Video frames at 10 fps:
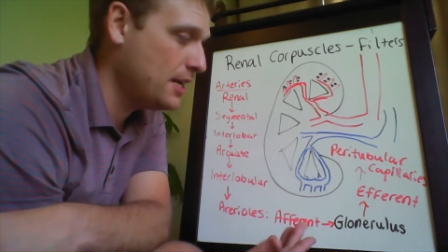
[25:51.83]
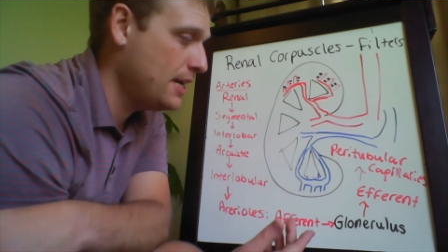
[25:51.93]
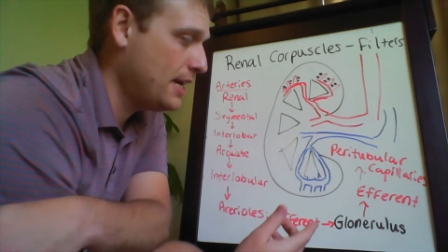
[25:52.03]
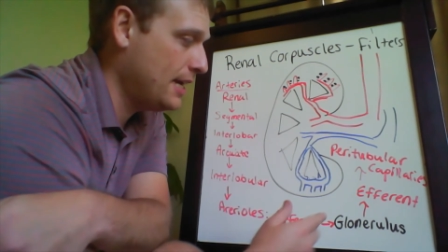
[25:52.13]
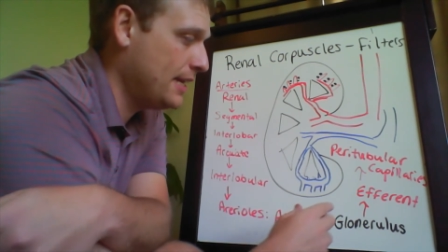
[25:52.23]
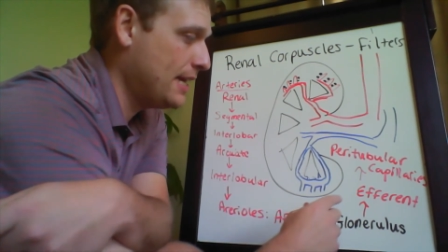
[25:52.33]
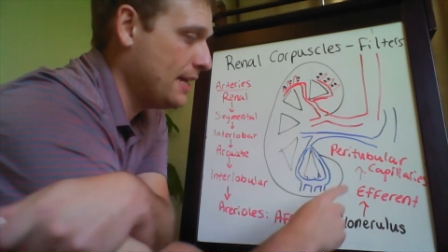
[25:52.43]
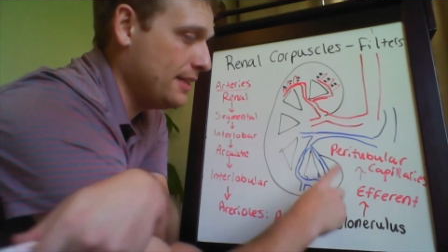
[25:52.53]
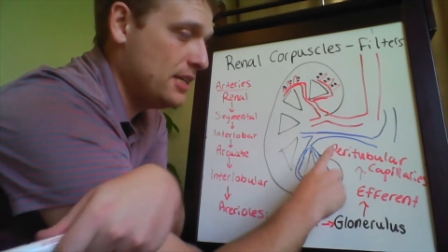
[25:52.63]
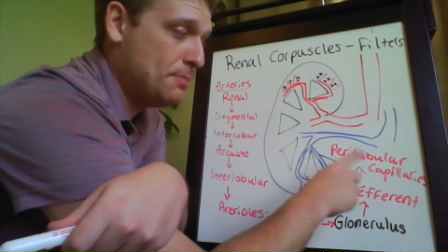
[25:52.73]
And
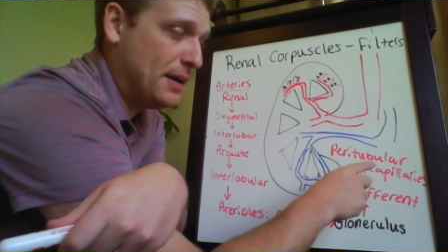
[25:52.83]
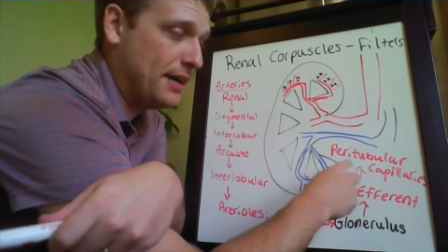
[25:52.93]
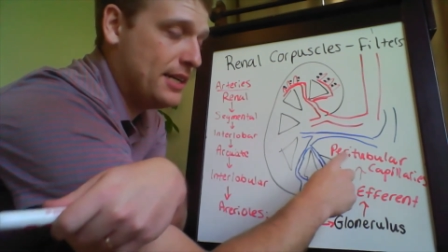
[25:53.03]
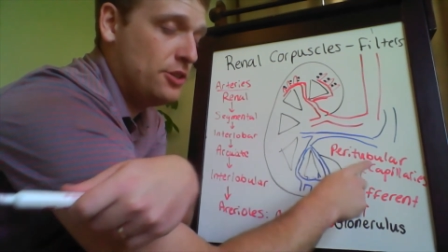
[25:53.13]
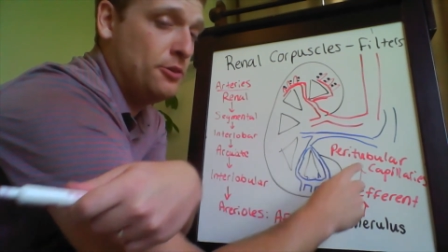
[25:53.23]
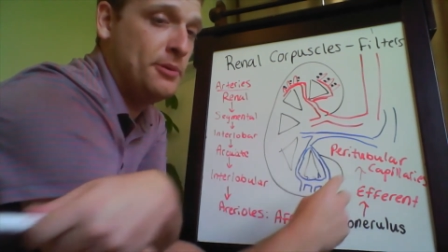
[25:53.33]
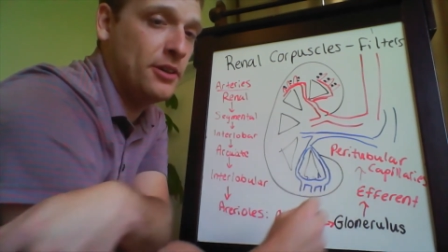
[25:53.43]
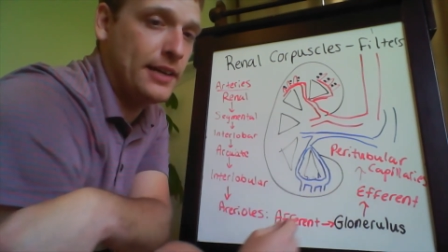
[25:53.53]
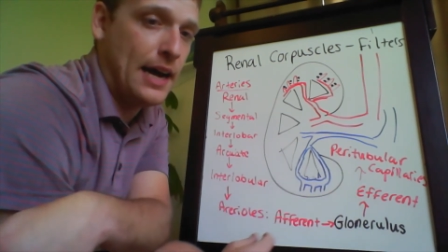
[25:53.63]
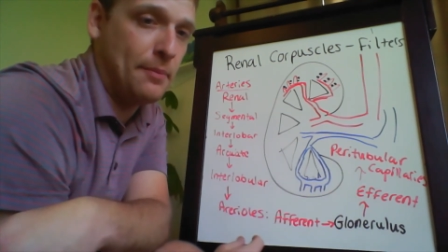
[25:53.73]
again, these
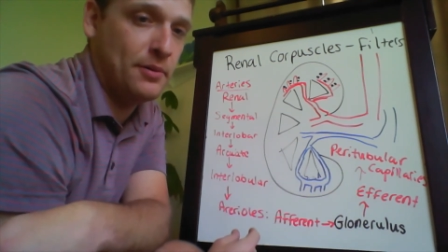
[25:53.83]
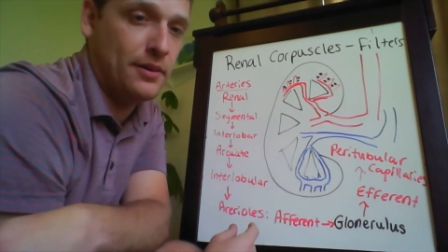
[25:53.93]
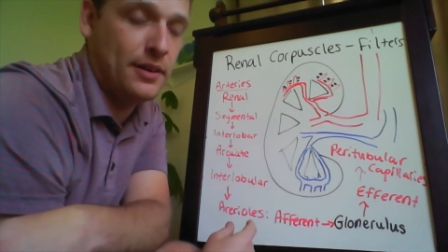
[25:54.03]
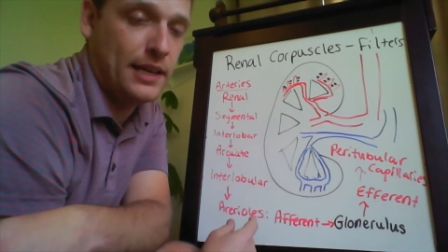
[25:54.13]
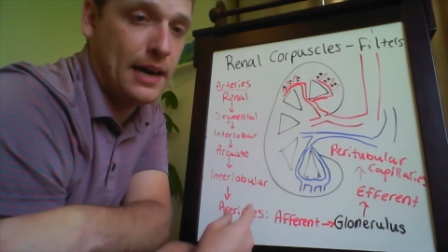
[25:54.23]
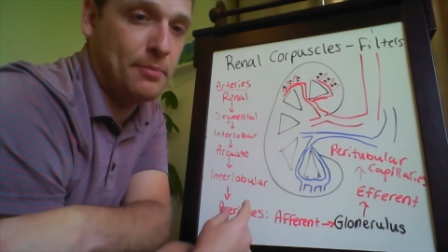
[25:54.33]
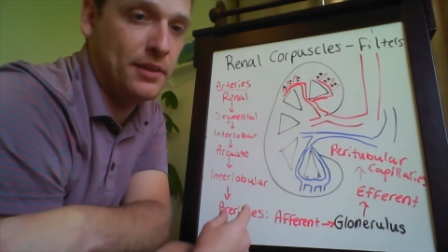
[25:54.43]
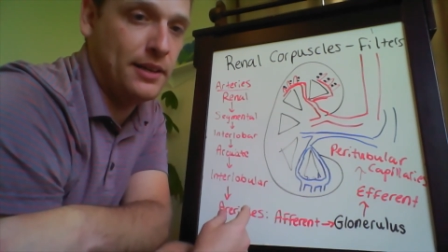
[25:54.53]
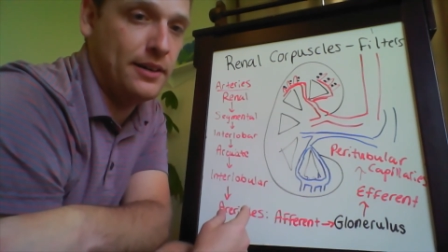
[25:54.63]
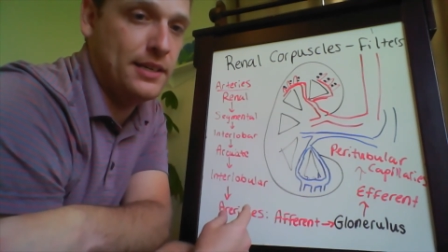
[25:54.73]
peritubular
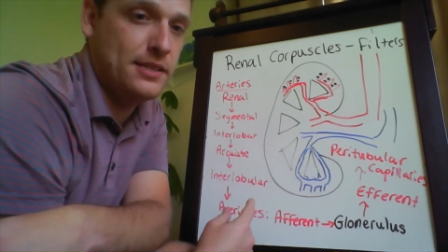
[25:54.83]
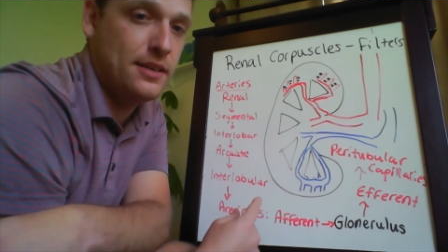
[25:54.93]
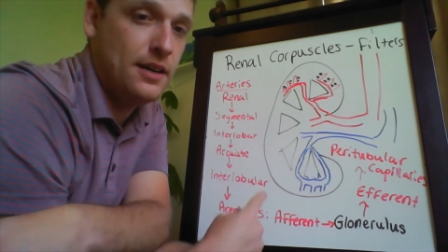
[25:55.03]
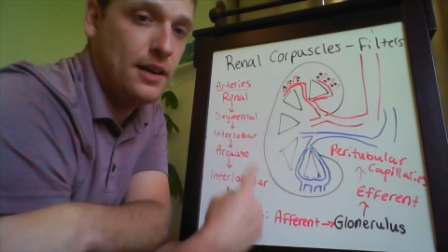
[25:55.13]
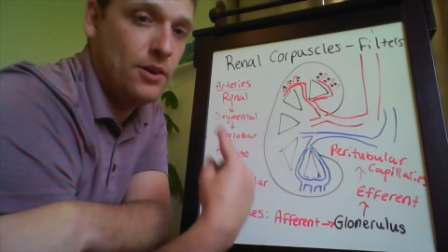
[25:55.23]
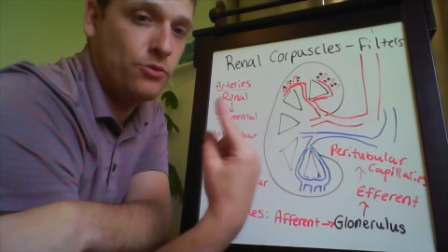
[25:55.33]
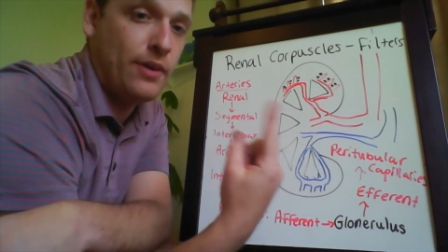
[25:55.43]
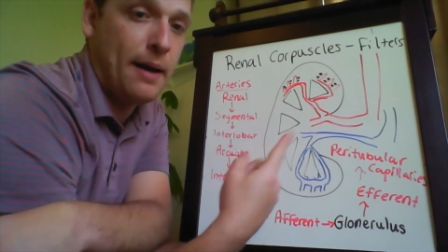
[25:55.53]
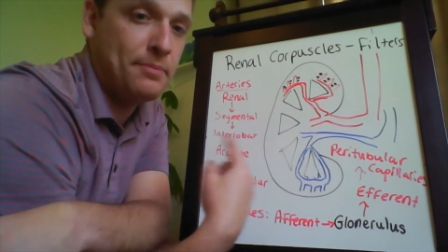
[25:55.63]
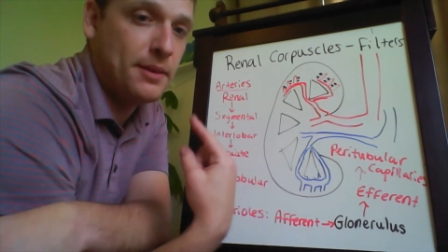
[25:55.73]
capillaries
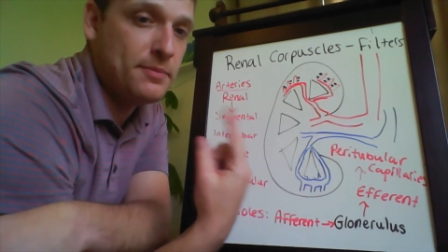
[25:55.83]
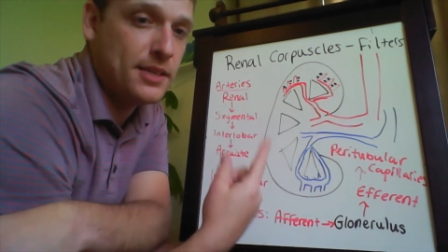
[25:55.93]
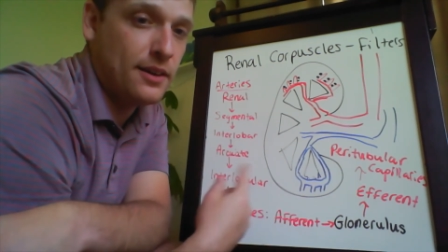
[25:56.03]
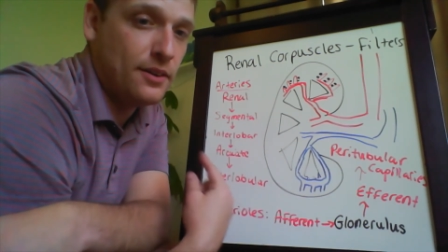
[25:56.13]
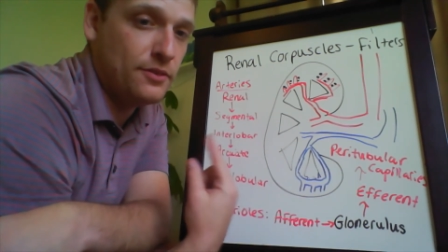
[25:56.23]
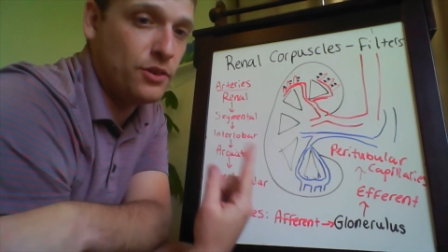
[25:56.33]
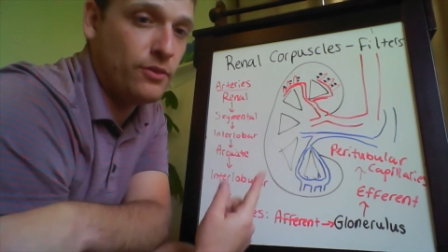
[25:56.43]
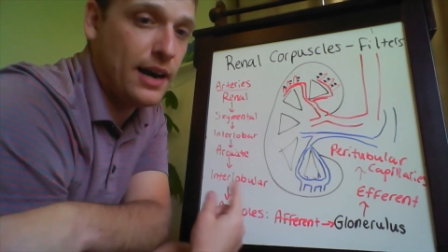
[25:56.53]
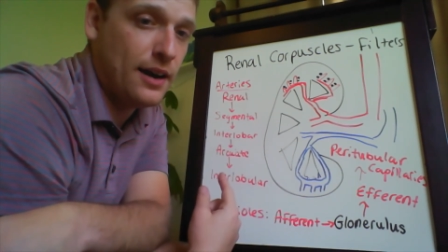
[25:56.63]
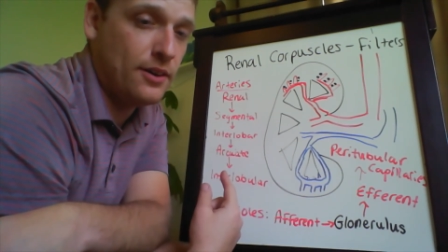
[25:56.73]
wrap themselves
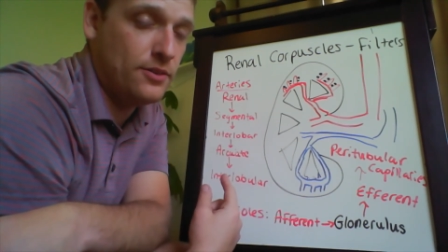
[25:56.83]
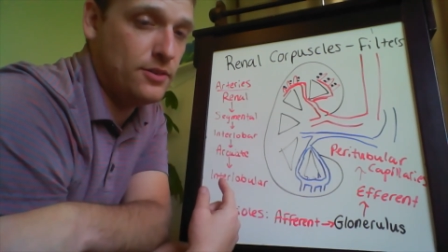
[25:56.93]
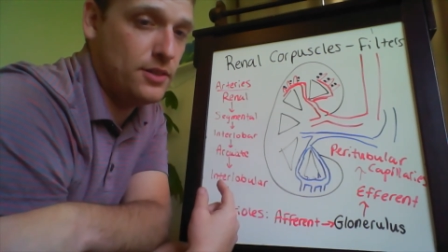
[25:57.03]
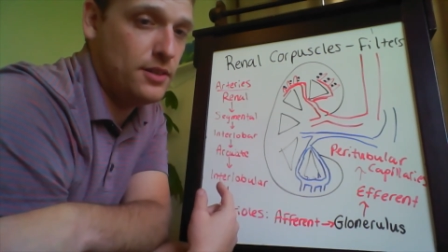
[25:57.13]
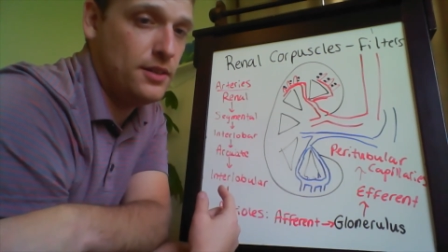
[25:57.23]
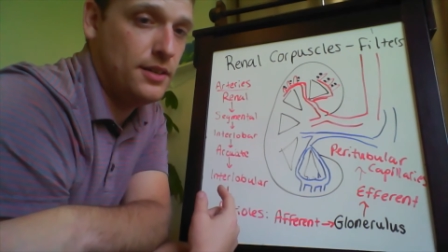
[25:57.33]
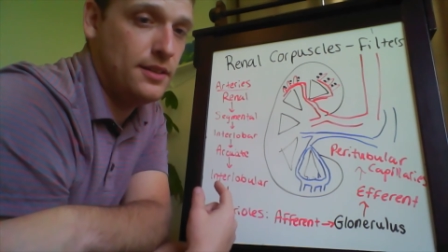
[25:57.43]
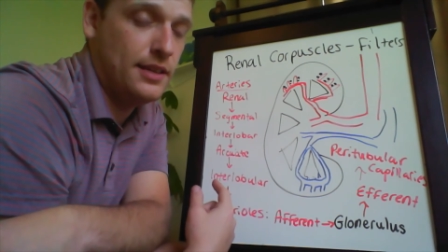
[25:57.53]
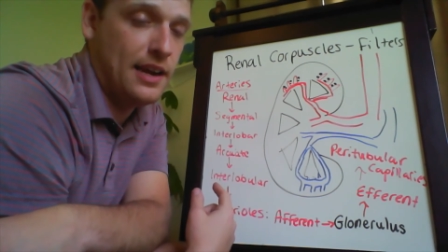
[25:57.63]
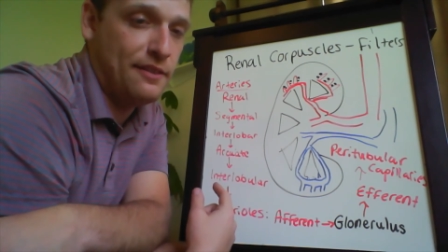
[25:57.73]
around
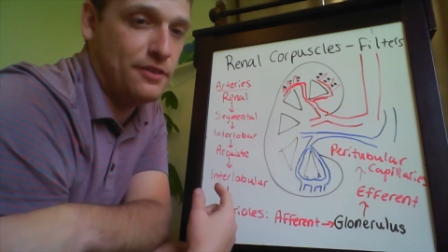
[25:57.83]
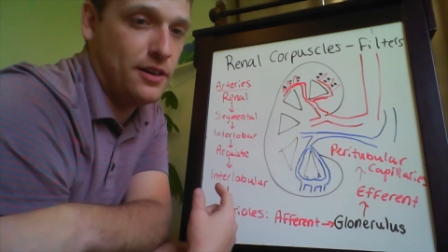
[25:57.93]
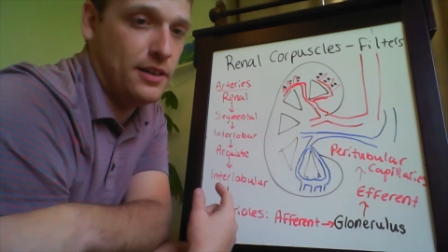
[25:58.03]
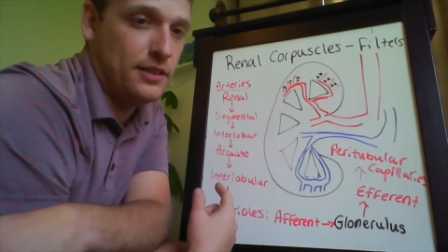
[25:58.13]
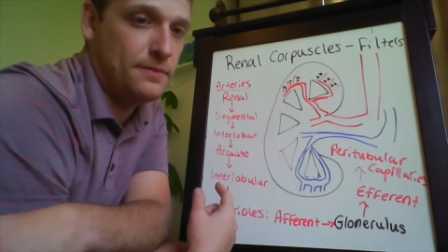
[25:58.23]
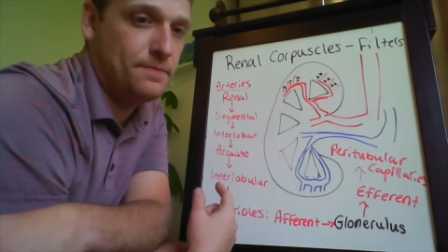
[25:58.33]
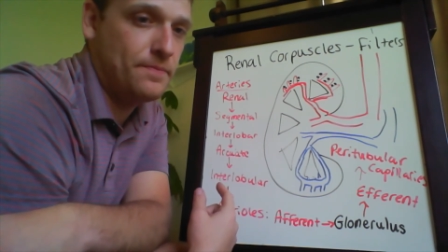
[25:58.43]
the nephron,